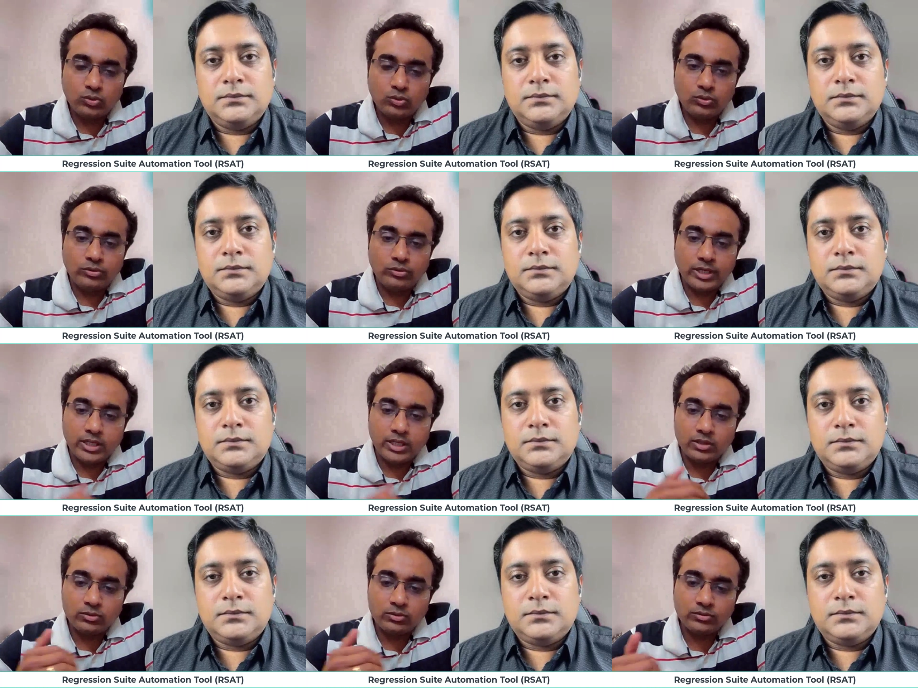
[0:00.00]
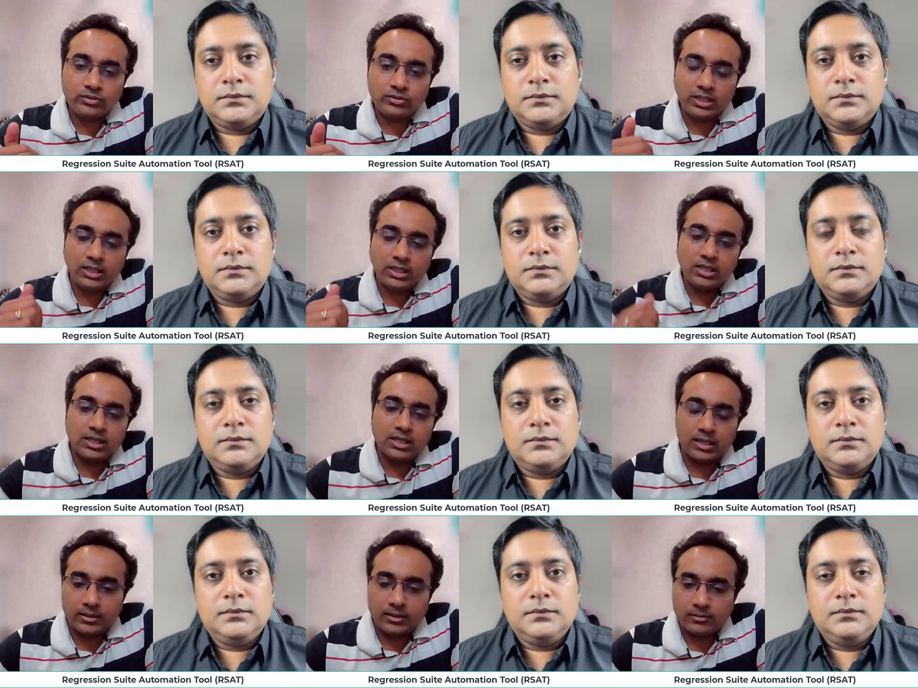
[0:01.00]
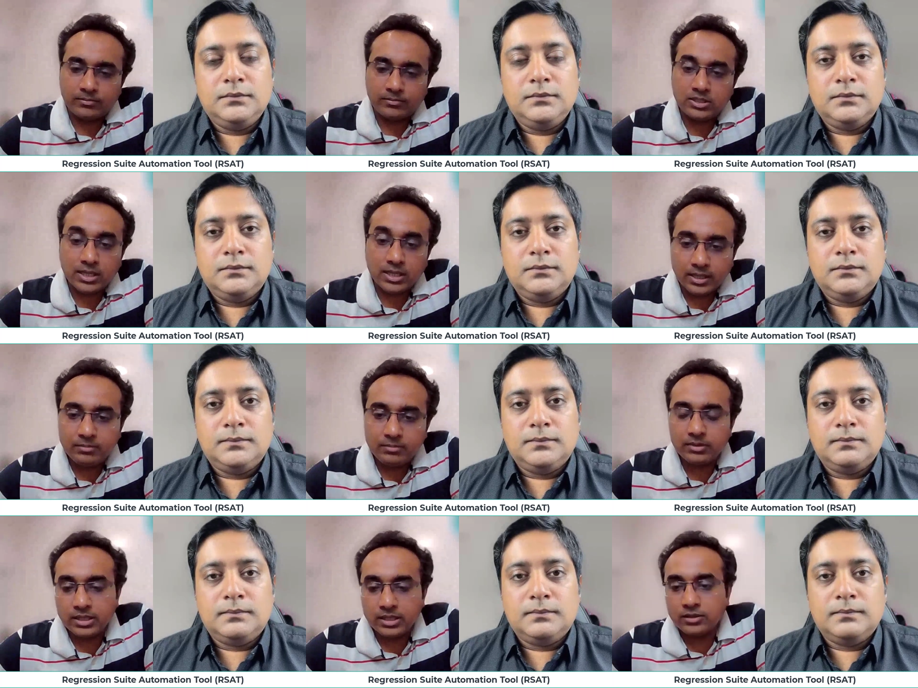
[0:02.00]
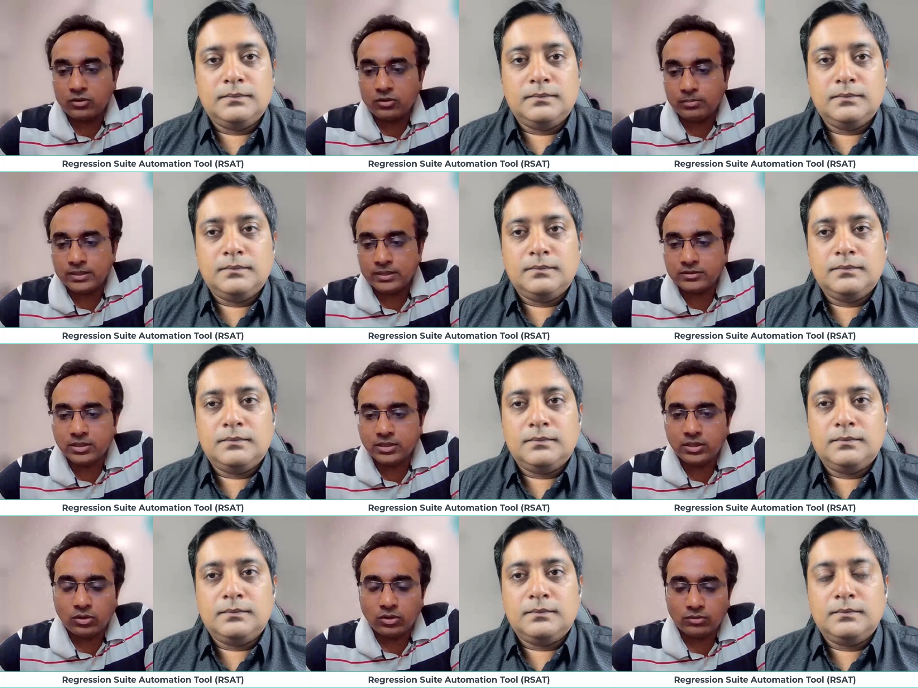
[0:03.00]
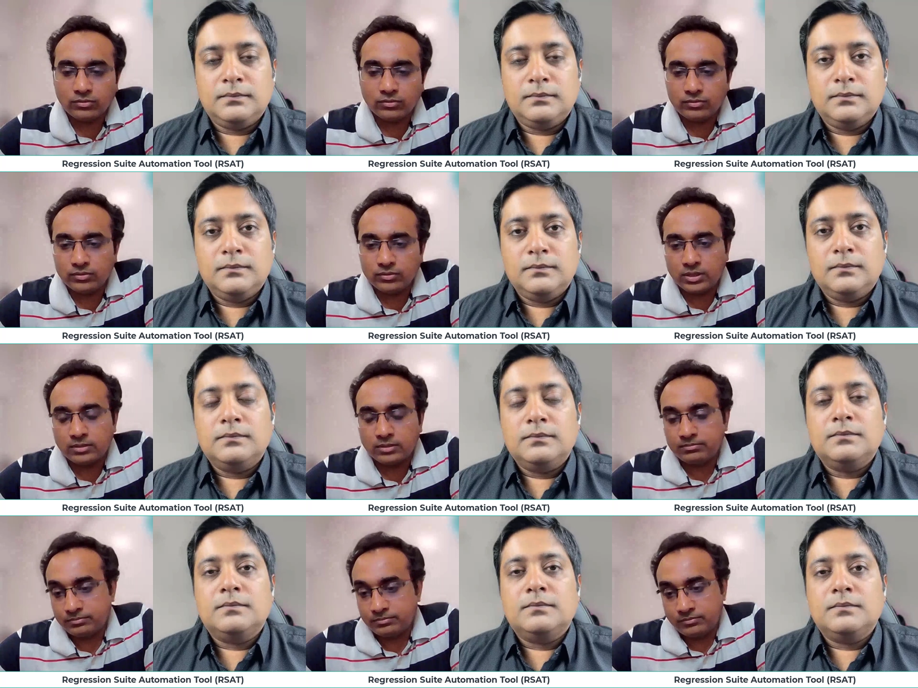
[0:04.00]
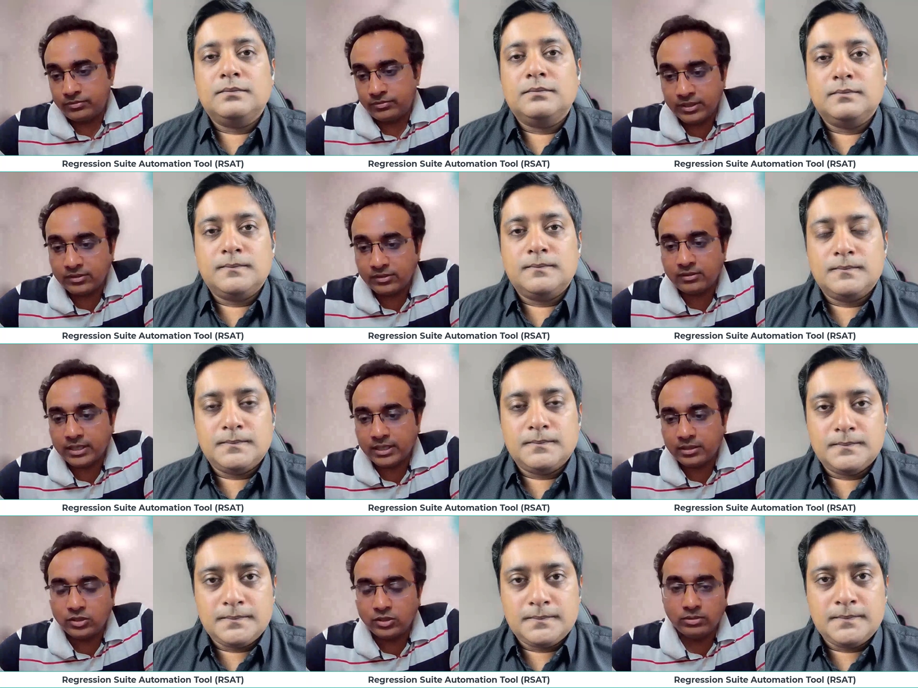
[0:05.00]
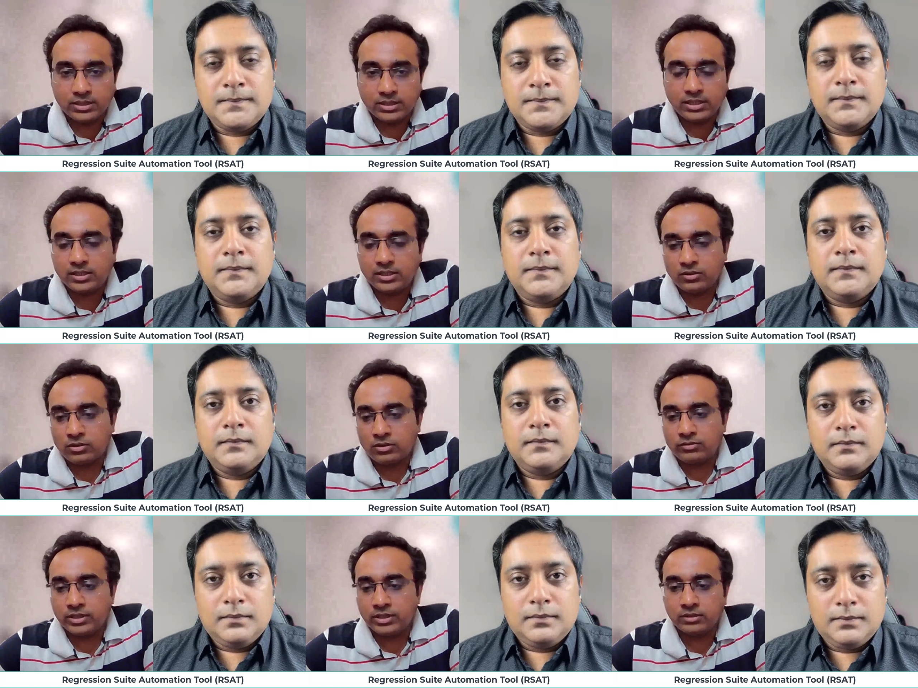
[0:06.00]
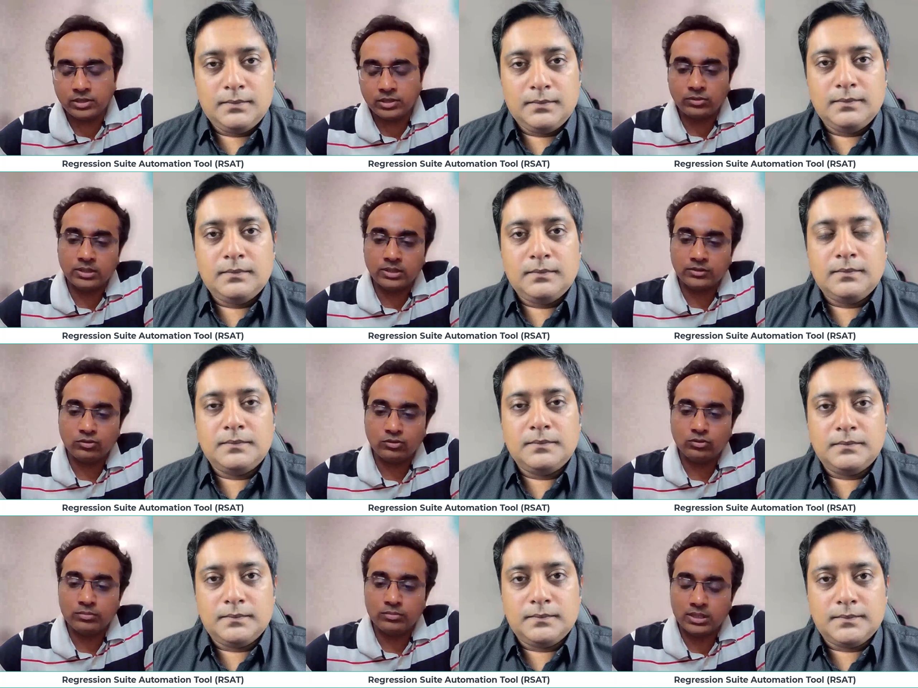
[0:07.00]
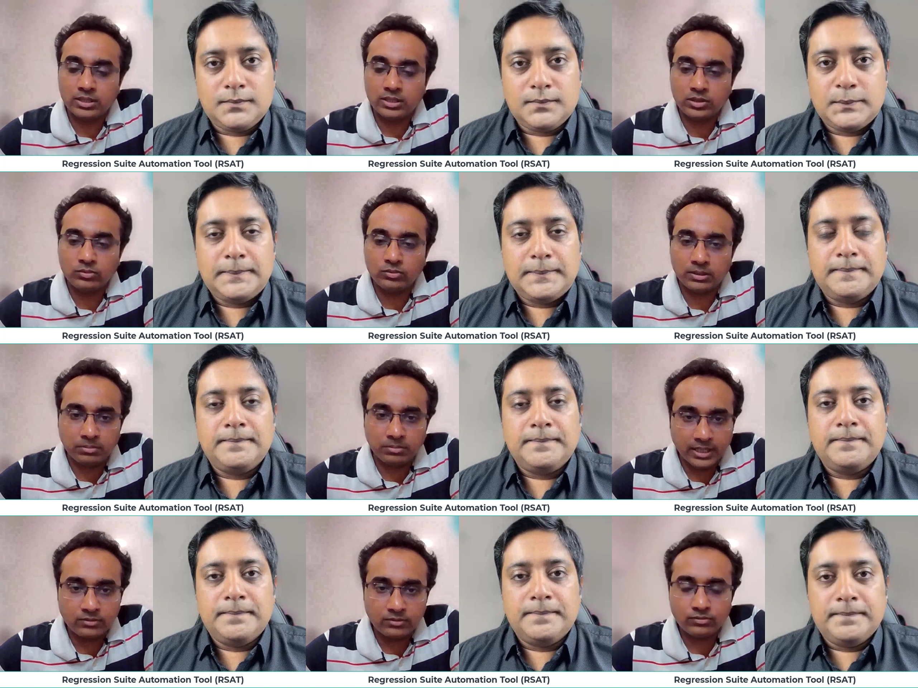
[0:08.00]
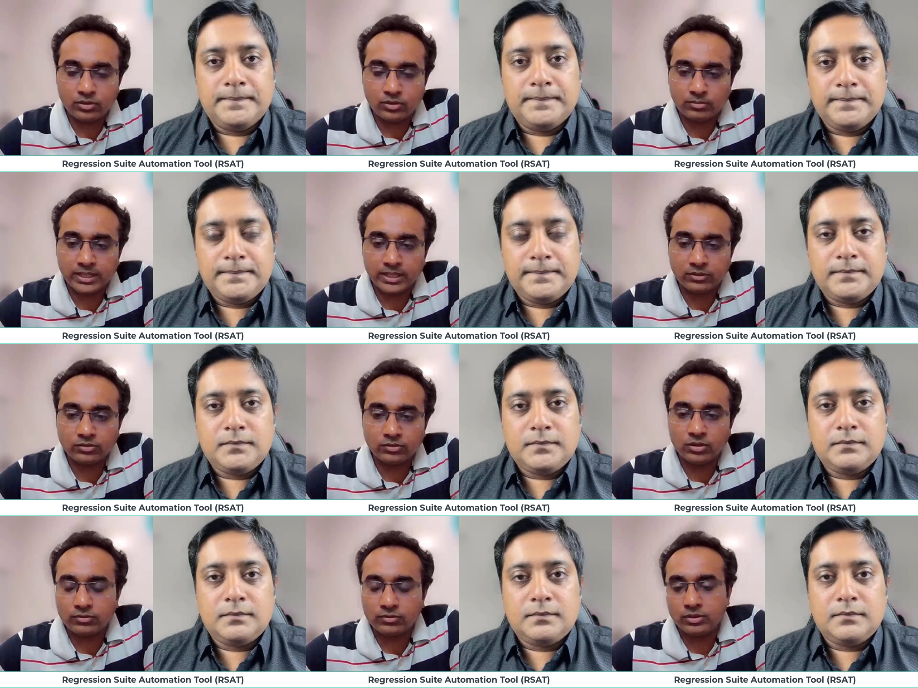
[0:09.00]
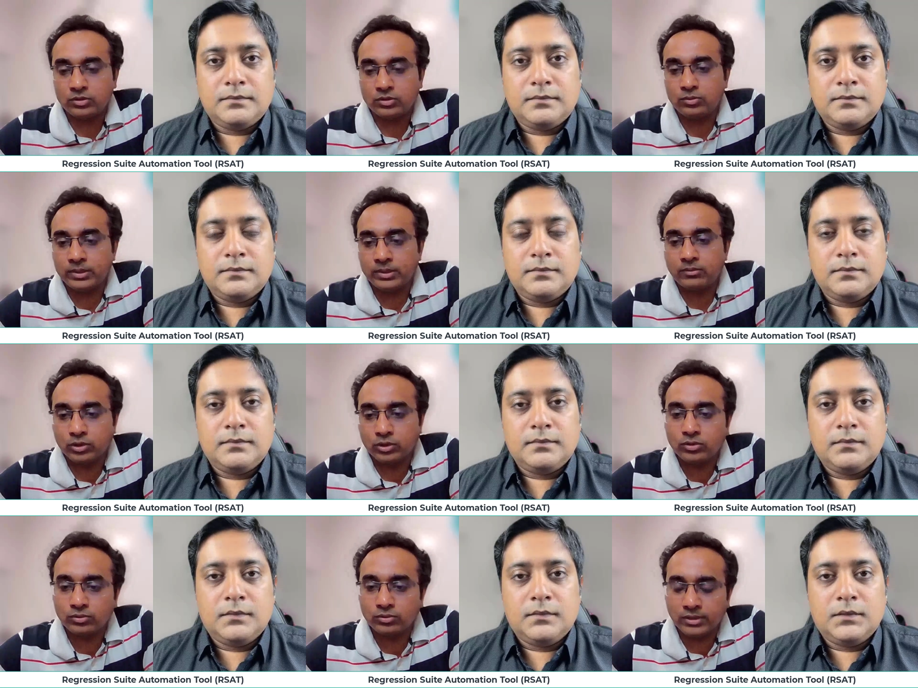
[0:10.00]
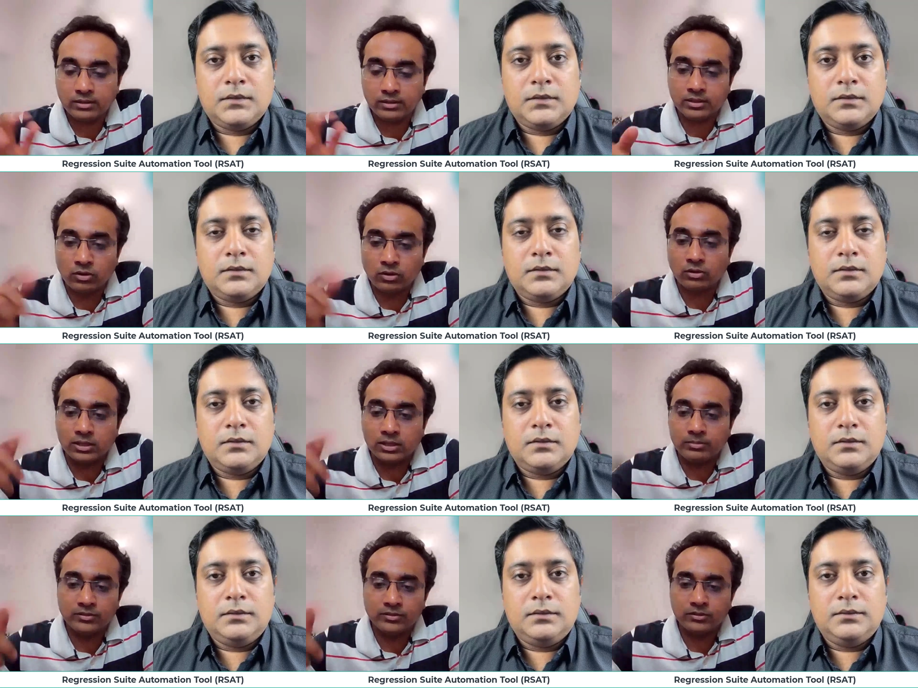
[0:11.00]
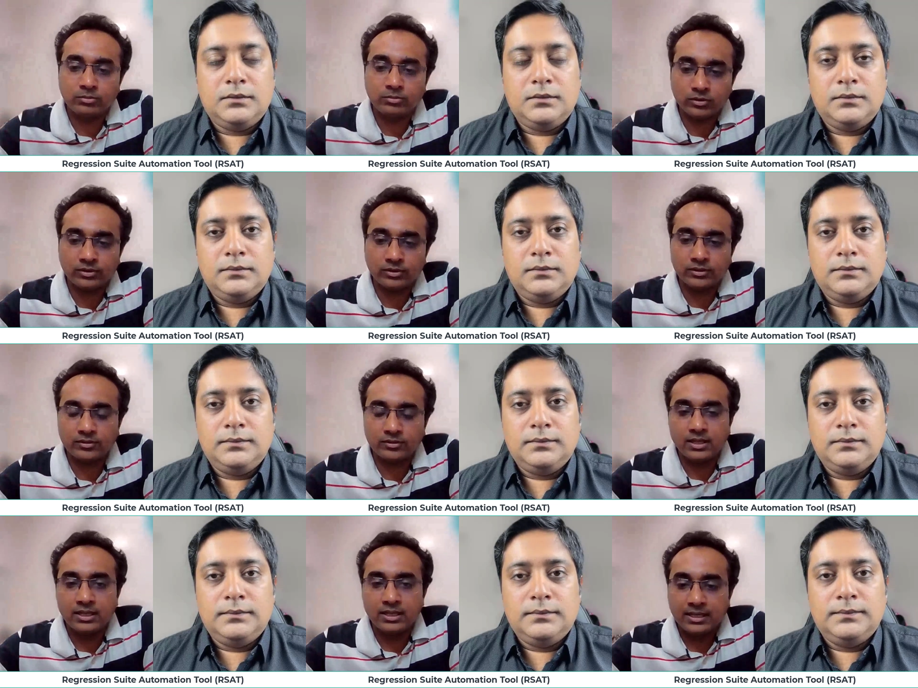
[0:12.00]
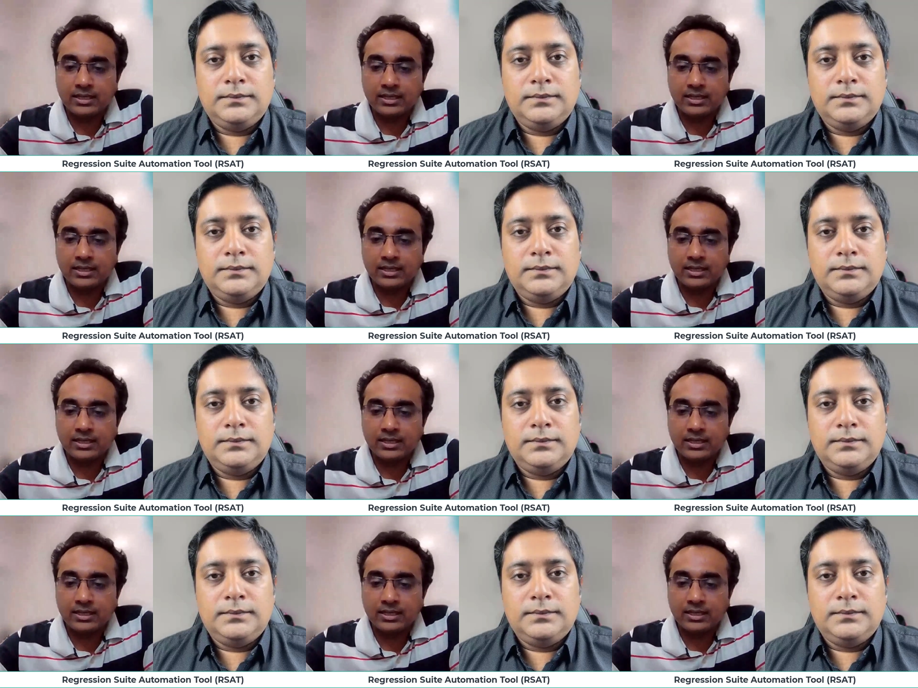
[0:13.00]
Speaker 1: to reduce the uh, time and complexity of uh, phases like uat or whenever you consume a new update from microsoft you may want to rerun all the business process